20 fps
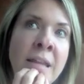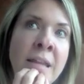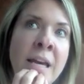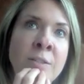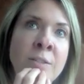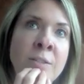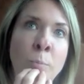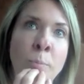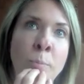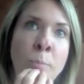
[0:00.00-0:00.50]

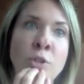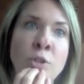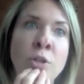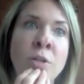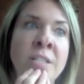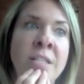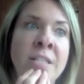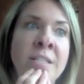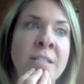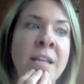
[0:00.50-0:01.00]
There's
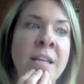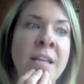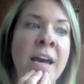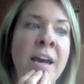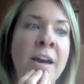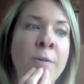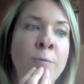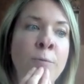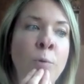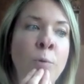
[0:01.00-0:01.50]
opportunities
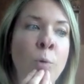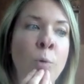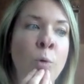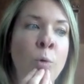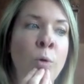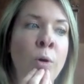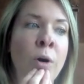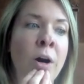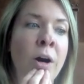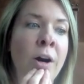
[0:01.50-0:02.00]
there
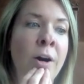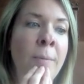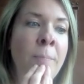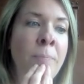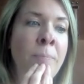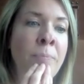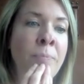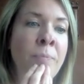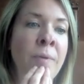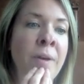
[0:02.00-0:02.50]
for
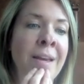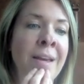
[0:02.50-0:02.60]
um,